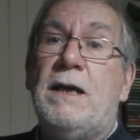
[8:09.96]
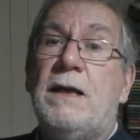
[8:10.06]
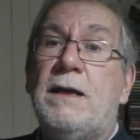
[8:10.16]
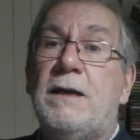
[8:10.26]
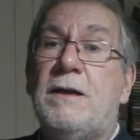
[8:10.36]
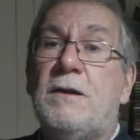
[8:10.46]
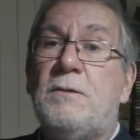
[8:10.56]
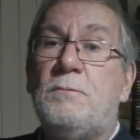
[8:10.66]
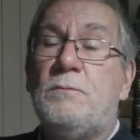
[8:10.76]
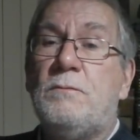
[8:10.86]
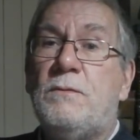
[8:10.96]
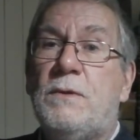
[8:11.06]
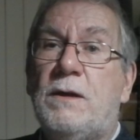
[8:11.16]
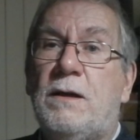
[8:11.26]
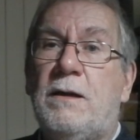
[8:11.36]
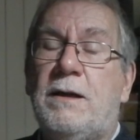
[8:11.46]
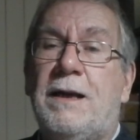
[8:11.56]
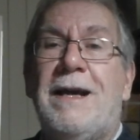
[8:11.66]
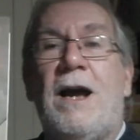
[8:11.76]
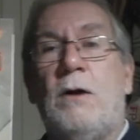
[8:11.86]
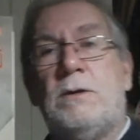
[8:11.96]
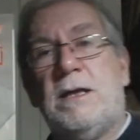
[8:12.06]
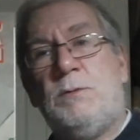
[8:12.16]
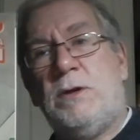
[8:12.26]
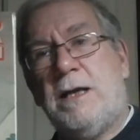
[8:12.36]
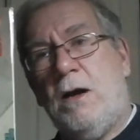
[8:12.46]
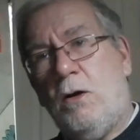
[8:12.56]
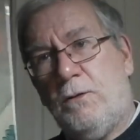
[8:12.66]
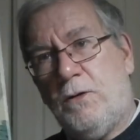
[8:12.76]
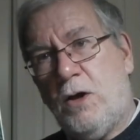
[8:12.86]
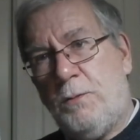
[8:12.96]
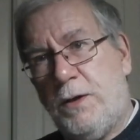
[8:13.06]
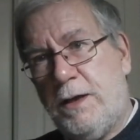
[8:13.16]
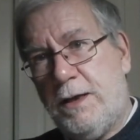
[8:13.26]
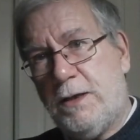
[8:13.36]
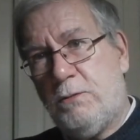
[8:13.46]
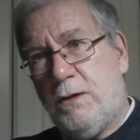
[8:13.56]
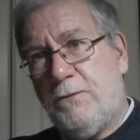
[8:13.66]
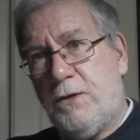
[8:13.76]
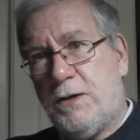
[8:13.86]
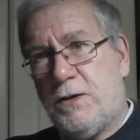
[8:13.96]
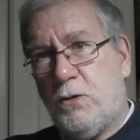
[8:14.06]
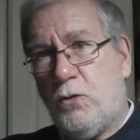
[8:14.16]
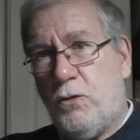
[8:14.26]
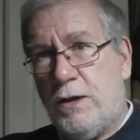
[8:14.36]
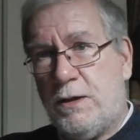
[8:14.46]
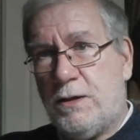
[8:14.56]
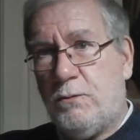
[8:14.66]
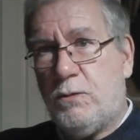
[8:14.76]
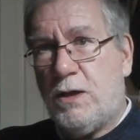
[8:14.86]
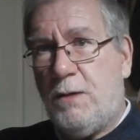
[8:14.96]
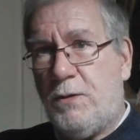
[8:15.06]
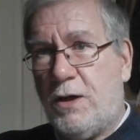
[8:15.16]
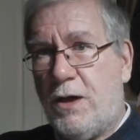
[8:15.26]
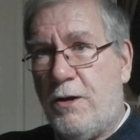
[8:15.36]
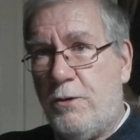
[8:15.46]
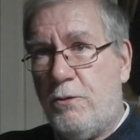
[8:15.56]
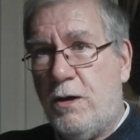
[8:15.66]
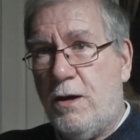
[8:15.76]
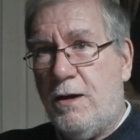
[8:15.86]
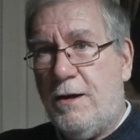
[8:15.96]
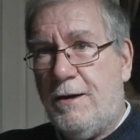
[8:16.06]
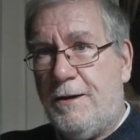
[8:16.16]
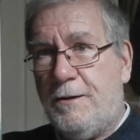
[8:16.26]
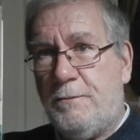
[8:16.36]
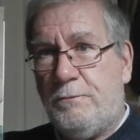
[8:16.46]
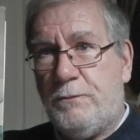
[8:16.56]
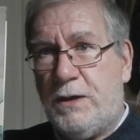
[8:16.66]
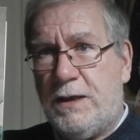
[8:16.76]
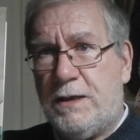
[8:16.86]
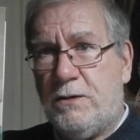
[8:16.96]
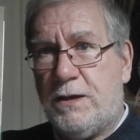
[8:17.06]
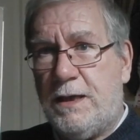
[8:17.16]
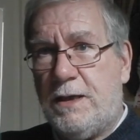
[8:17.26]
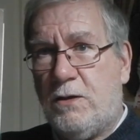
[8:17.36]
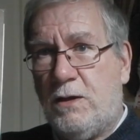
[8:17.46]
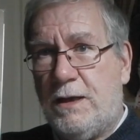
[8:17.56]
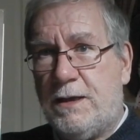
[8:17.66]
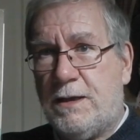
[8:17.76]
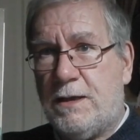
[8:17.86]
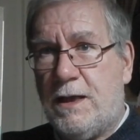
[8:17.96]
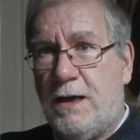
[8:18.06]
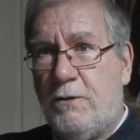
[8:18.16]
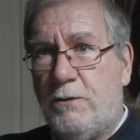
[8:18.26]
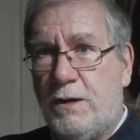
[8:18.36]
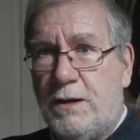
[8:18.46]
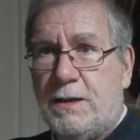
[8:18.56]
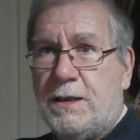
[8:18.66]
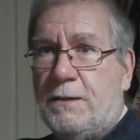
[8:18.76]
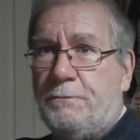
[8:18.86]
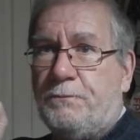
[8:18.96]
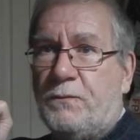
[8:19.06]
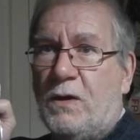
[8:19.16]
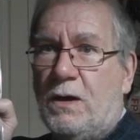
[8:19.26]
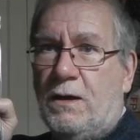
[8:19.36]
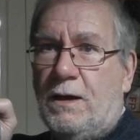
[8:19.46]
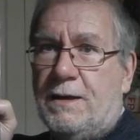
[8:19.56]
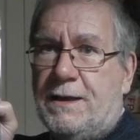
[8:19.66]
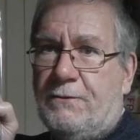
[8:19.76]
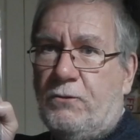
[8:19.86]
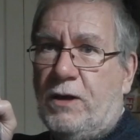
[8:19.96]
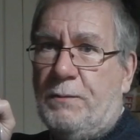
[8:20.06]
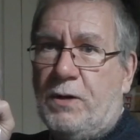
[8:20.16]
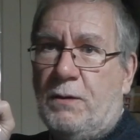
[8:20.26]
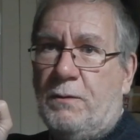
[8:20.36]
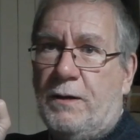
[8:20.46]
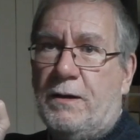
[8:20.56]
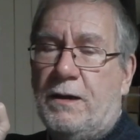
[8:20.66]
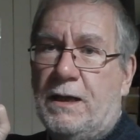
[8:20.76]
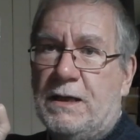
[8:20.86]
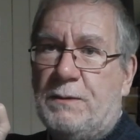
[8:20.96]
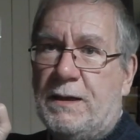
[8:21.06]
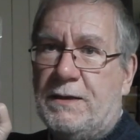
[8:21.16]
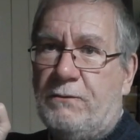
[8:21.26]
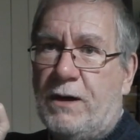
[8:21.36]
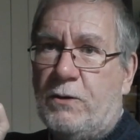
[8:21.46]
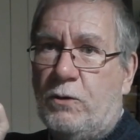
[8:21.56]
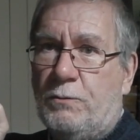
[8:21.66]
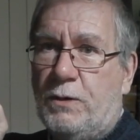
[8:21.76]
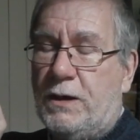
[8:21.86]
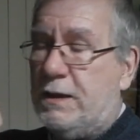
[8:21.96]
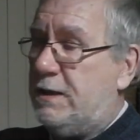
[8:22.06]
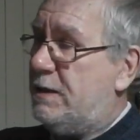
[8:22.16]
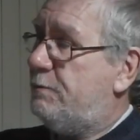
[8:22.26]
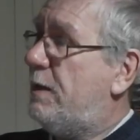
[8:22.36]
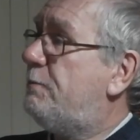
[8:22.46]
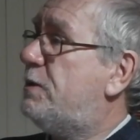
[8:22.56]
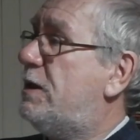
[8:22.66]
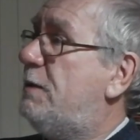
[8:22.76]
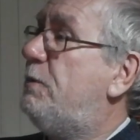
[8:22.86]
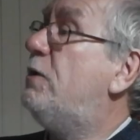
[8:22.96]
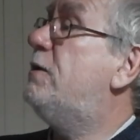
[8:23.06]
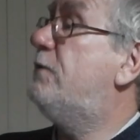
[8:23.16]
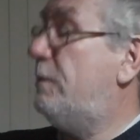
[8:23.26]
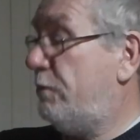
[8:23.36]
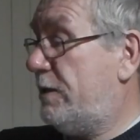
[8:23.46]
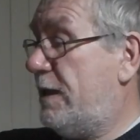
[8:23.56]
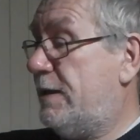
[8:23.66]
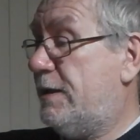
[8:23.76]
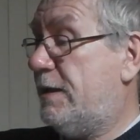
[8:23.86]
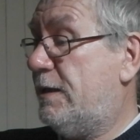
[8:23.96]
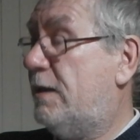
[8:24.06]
I was desperate to get hold of a copy of this when I first saw it some time ago, but you still see it on lists now, and it's never really become an expensive record, but it is absolutely beautifully presented.